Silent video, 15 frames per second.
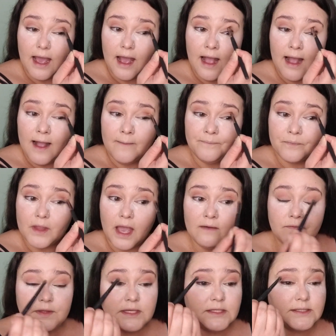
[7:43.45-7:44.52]
of
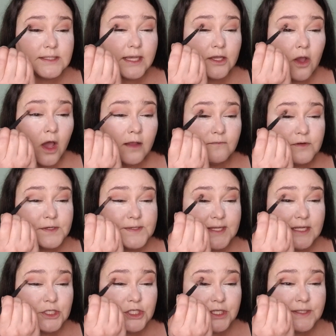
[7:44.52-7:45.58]
these like
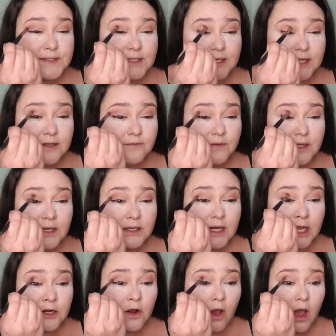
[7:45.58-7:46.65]
conversations and even
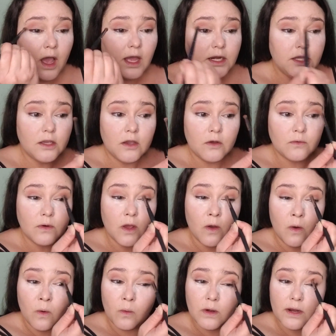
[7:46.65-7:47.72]
an audio
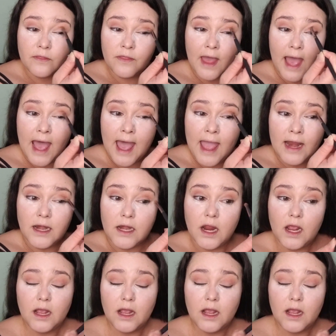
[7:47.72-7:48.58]
note that